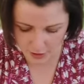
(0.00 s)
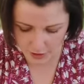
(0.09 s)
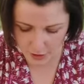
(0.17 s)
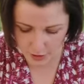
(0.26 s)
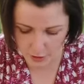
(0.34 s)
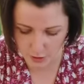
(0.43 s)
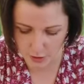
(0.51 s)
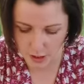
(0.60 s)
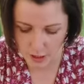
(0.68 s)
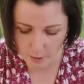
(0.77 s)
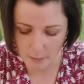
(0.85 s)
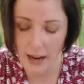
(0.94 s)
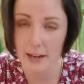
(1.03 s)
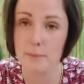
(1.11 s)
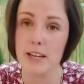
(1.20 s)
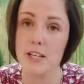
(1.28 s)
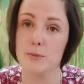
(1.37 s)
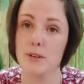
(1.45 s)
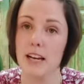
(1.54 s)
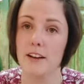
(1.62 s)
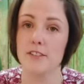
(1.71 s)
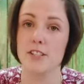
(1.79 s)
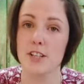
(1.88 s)
So your pattern piece will
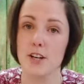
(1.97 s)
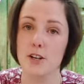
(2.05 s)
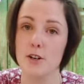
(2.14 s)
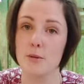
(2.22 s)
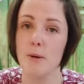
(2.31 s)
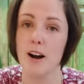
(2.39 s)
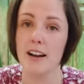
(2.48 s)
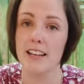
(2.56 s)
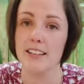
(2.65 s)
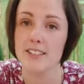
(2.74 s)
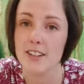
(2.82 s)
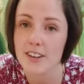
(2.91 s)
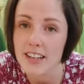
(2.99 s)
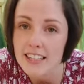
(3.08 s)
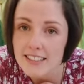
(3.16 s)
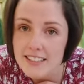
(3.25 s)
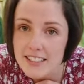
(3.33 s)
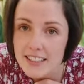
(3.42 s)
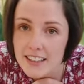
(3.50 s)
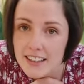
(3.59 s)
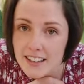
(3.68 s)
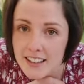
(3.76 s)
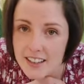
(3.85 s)
have circle markings on it.
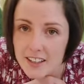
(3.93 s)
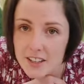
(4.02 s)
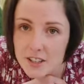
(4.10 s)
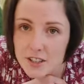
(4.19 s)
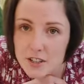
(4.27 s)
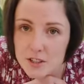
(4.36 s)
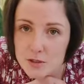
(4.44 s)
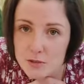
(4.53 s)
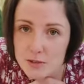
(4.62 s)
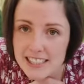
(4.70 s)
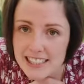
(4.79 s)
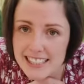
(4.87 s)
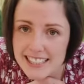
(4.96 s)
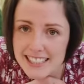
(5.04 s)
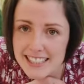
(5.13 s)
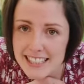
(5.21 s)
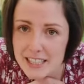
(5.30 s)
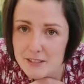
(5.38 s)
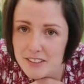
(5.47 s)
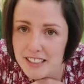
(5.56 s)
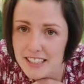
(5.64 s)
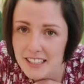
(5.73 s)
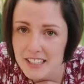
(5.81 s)
Drizzly
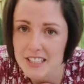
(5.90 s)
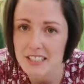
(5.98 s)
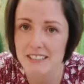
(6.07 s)
Stevenage.